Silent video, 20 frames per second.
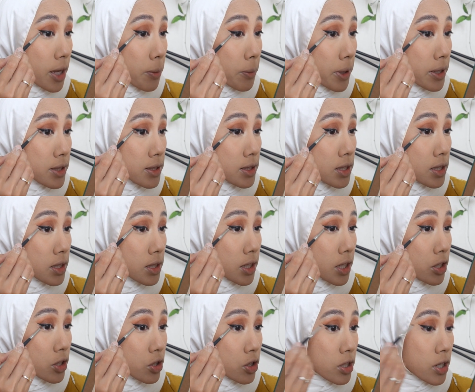like my
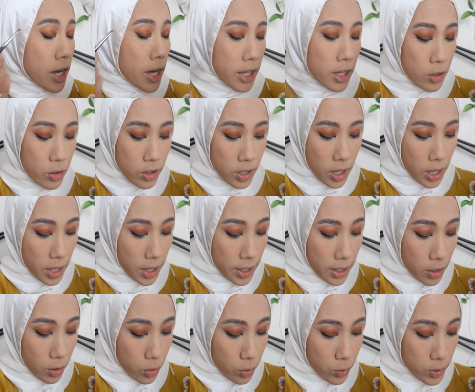signature eye look.
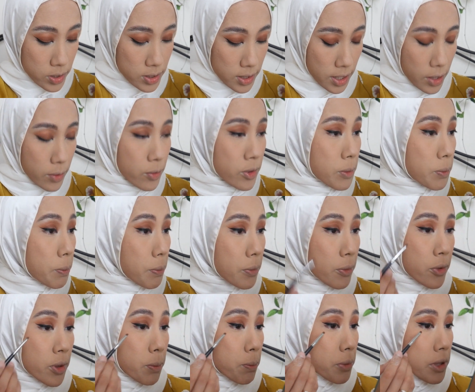I always like
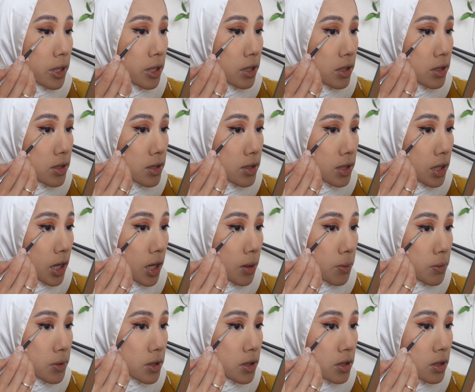repeat these
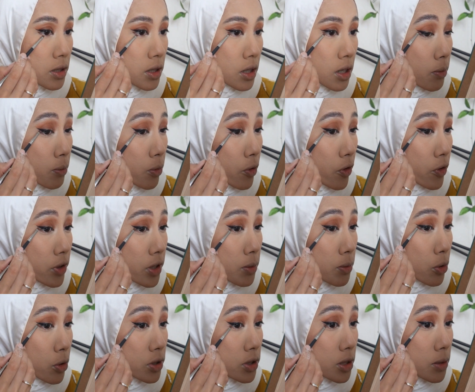steps for
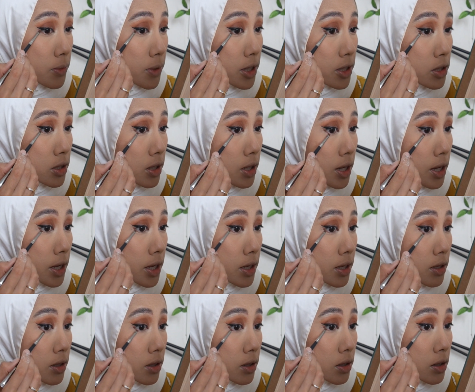the bottom lash
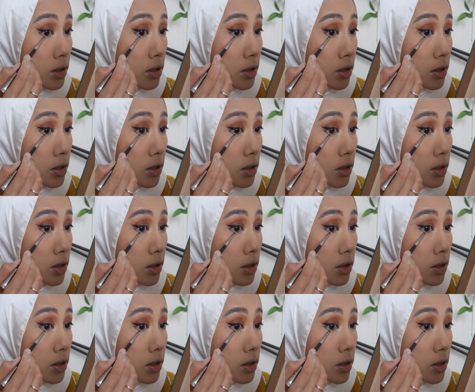line.